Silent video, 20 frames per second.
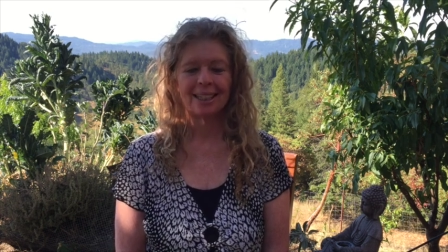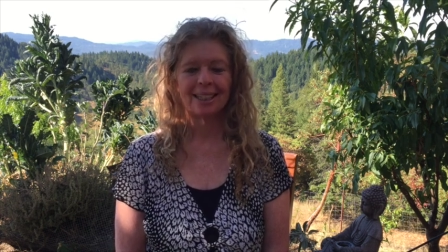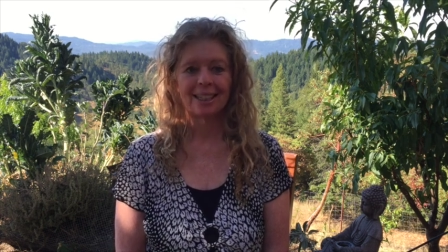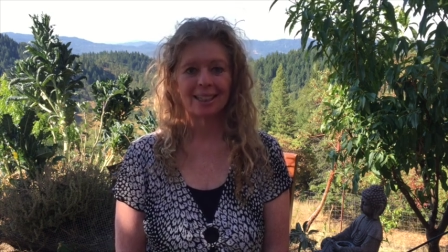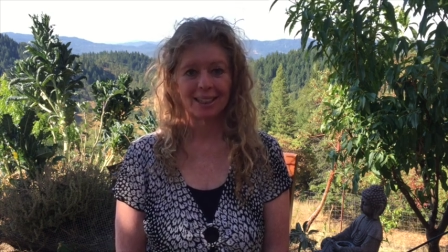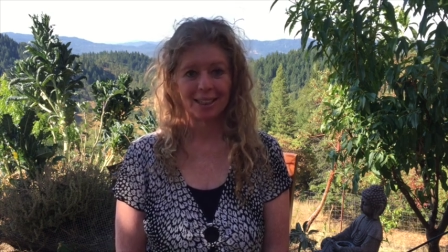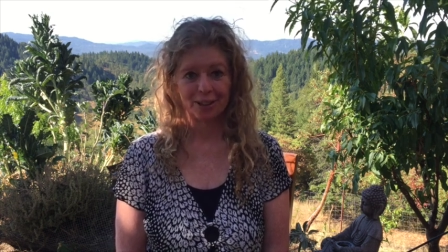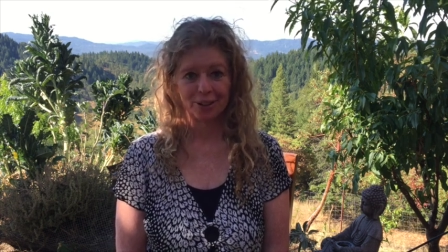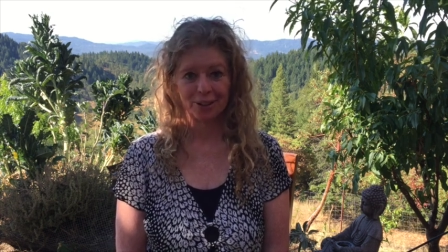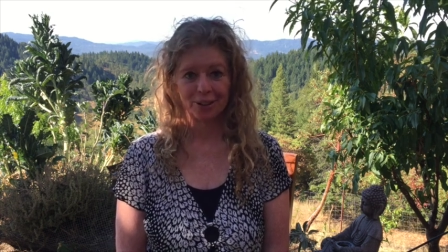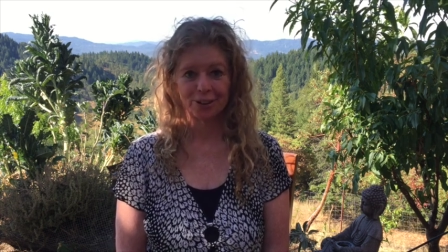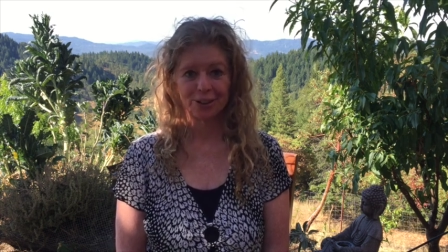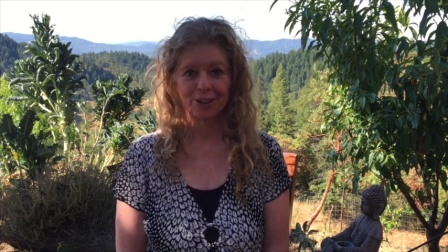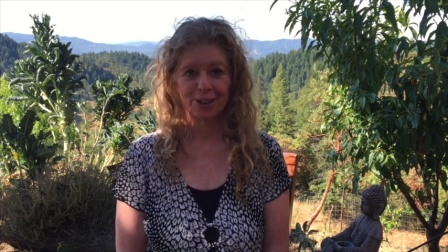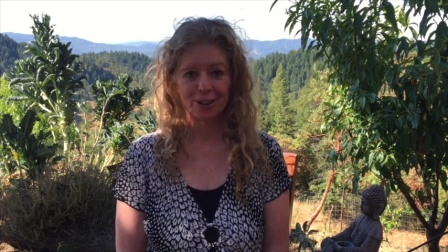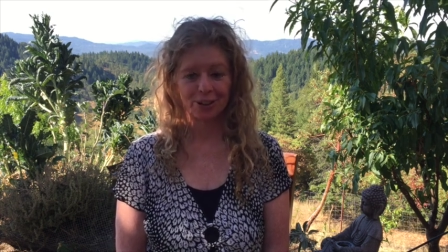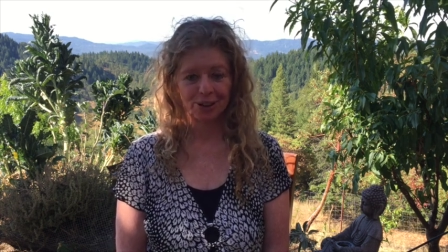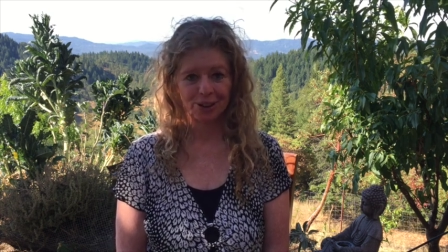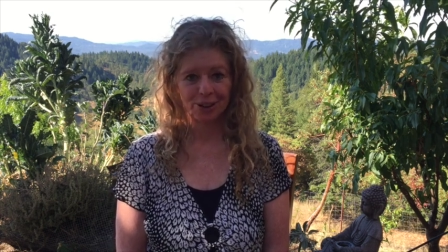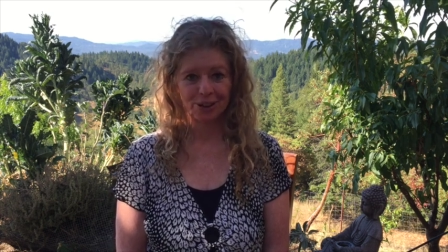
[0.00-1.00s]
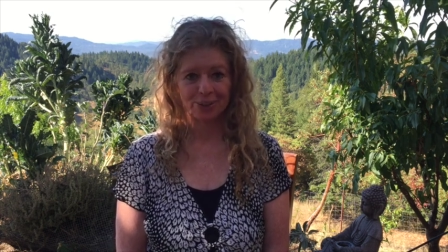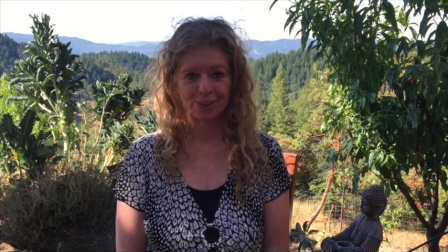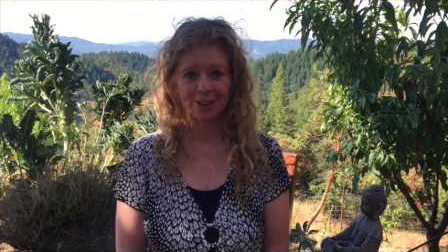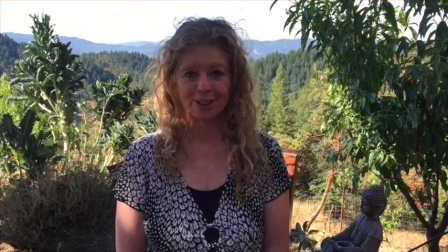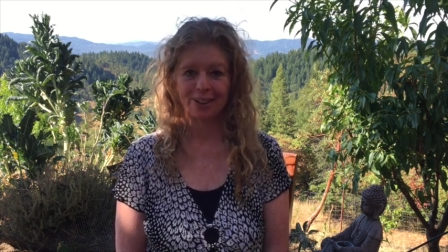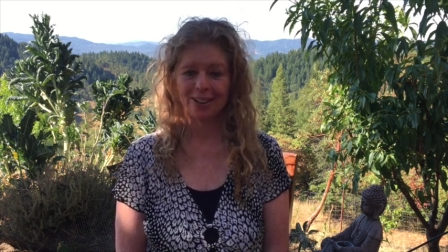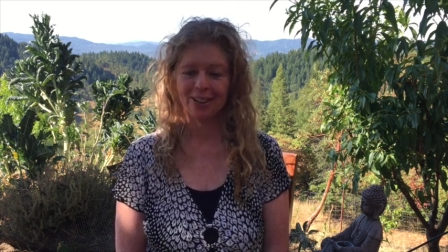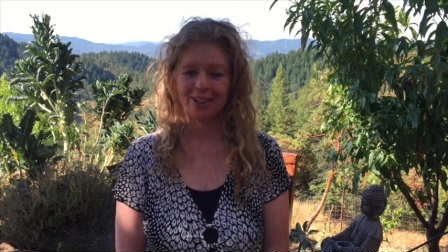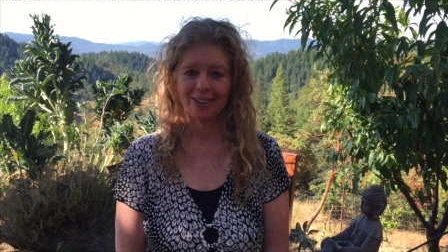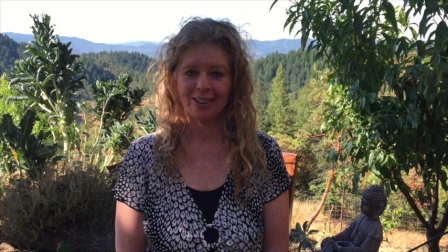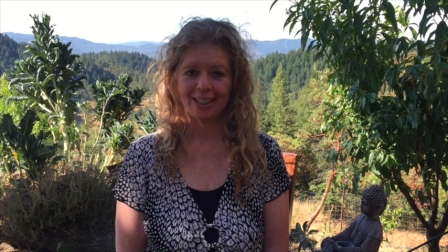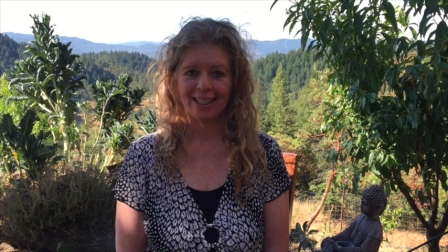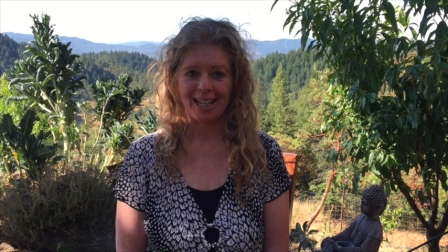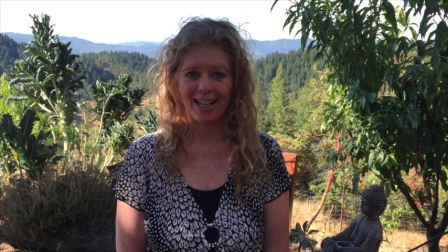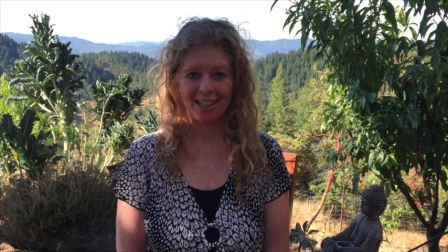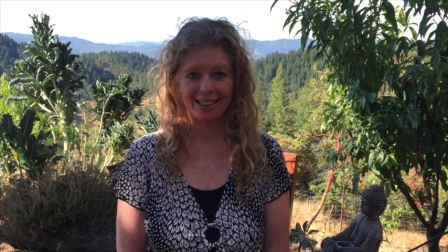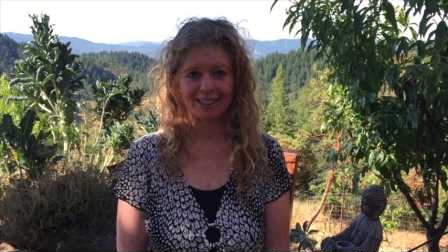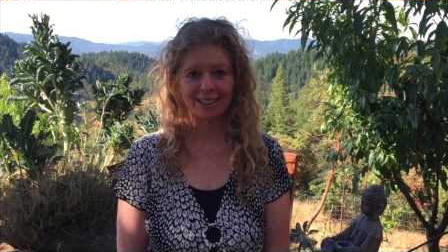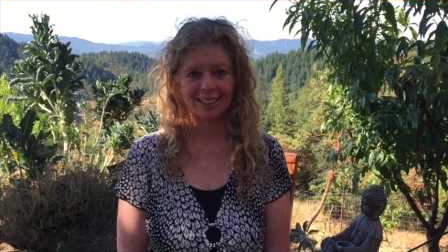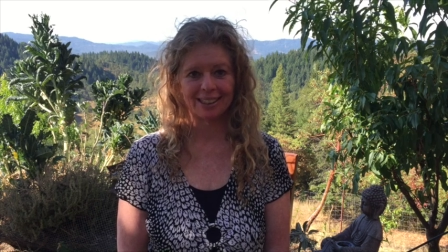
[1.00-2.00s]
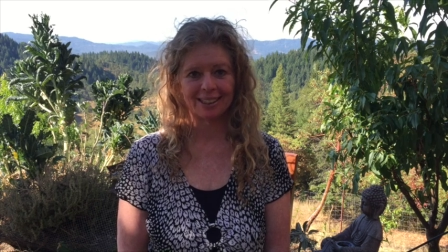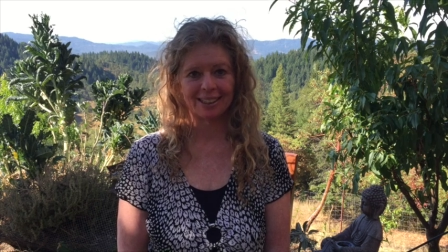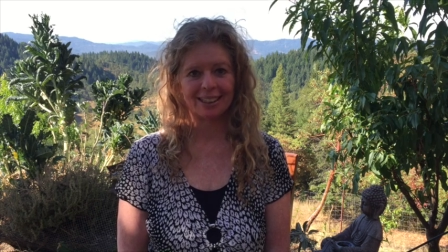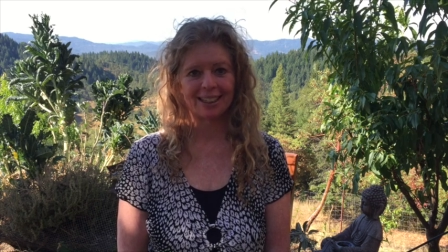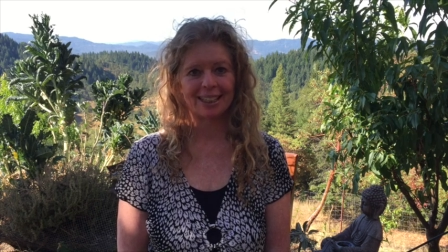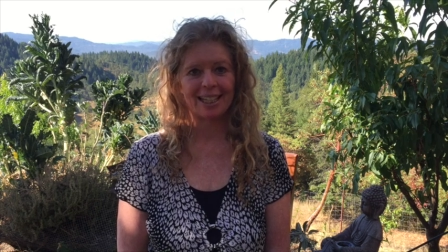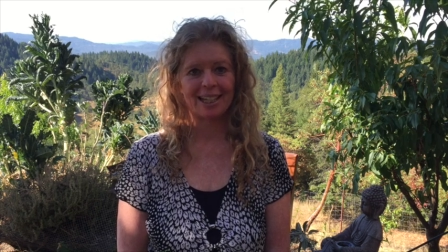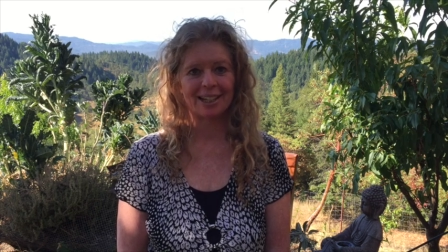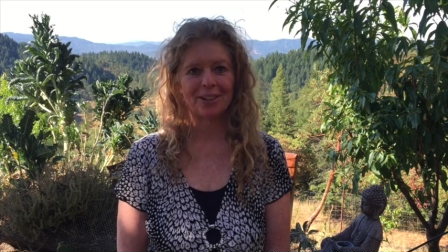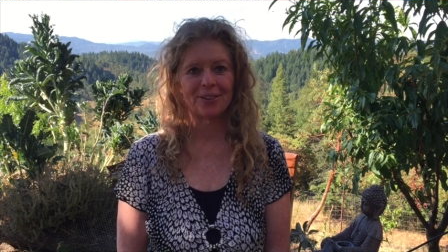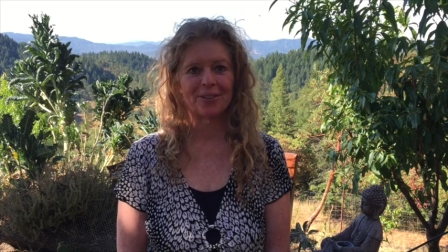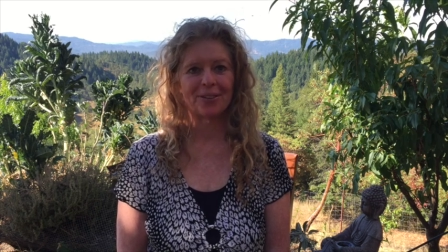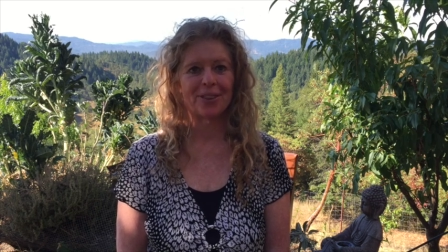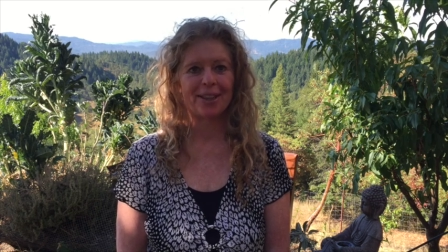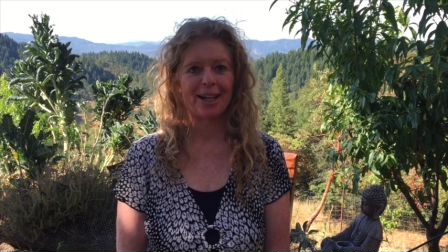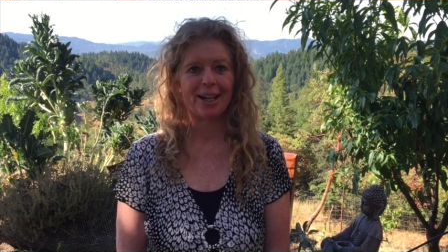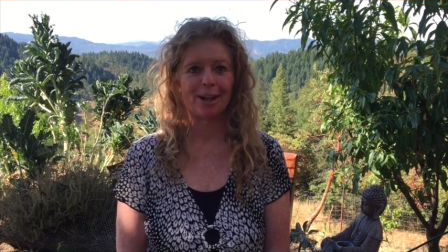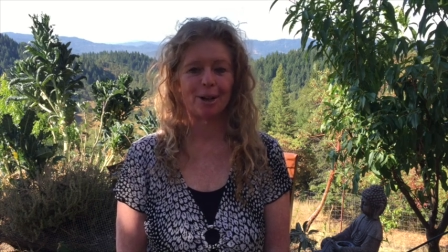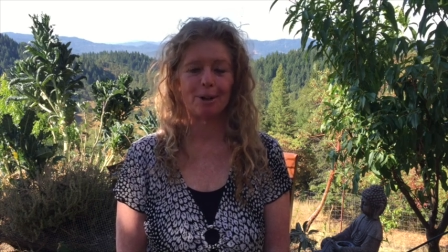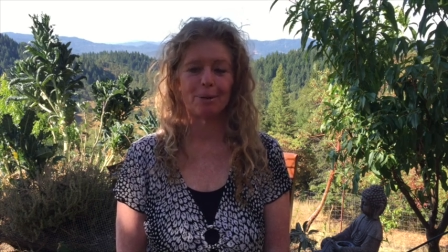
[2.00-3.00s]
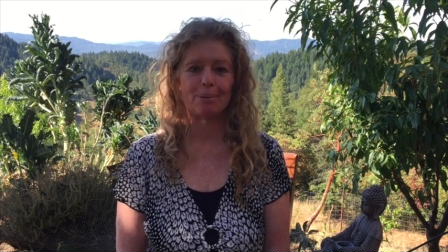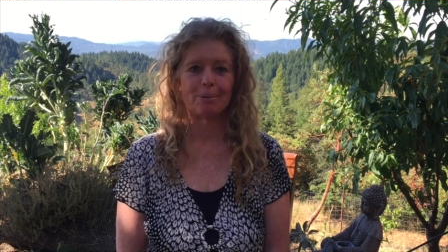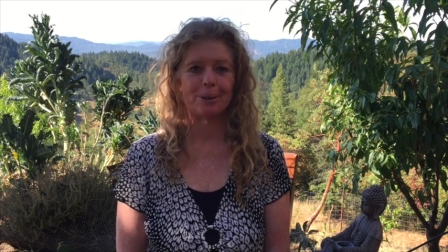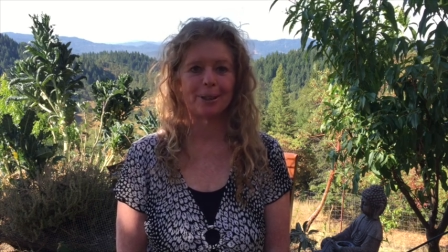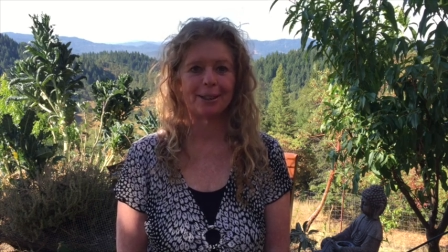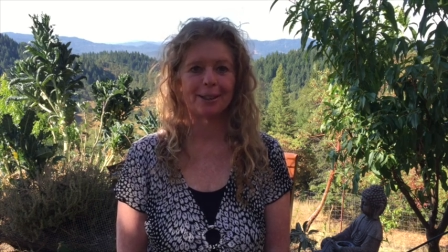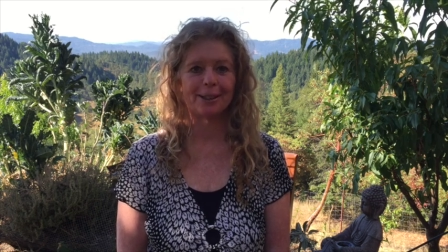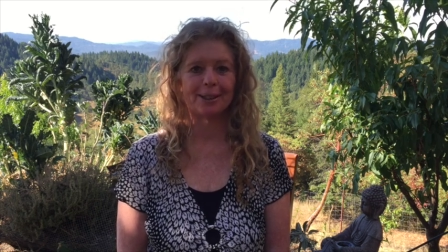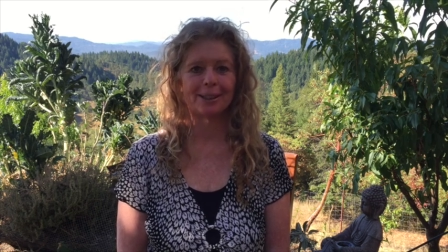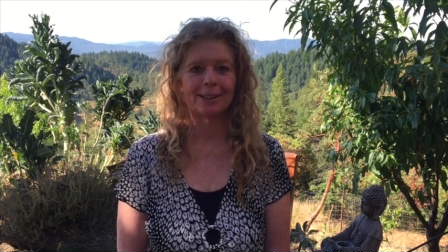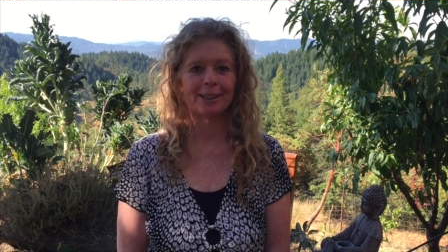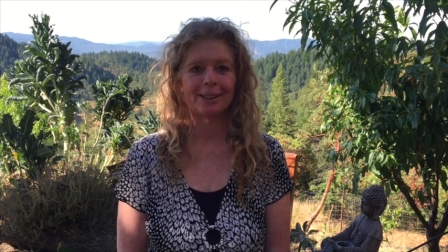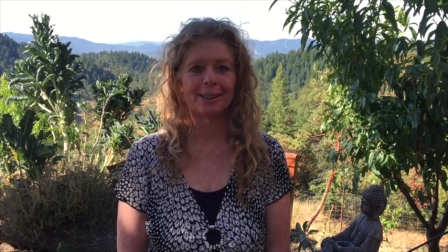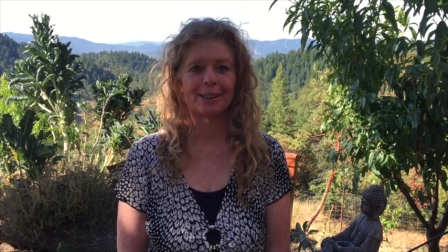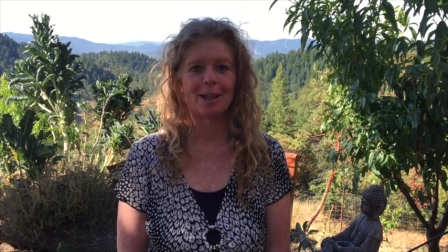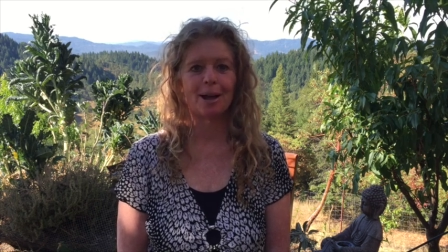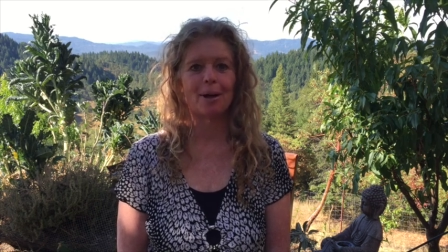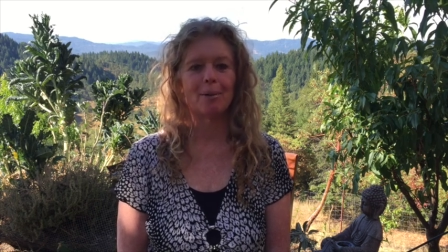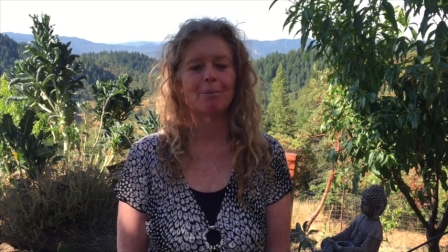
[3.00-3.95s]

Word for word: clinical social worker, a licensed psychotherapist,